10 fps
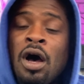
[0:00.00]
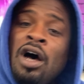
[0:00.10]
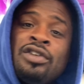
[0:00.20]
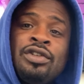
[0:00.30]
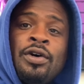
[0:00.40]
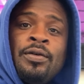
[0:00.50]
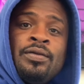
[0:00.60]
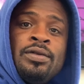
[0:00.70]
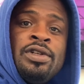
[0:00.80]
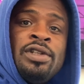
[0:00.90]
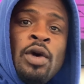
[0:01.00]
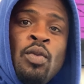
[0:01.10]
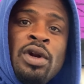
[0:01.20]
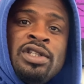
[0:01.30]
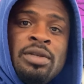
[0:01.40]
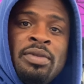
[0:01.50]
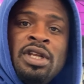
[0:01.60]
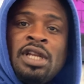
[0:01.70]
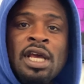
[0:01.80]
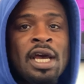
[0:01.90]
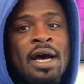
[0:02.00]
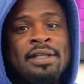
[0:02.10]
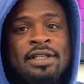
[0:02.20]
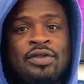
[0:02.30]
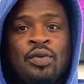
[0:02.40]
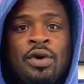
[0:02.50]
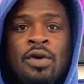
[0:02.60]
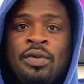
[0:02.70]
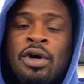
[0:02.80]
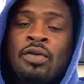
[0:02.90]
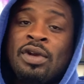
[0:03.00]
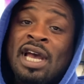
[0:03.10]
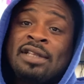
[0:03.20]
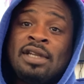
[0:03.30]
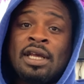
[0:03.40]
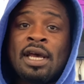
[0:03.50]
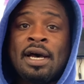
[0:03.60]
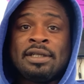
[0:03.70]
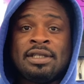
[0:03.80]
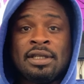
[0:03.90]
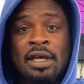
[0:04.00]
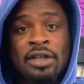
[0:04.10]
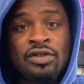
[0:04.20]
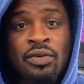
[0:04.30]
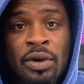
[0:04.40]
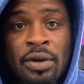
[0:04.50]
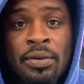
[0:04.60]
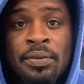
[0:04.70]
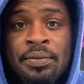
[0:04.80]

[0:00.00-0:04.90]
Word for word: Also, since they want us to believe their content's real, we're going to react to their content like it's real.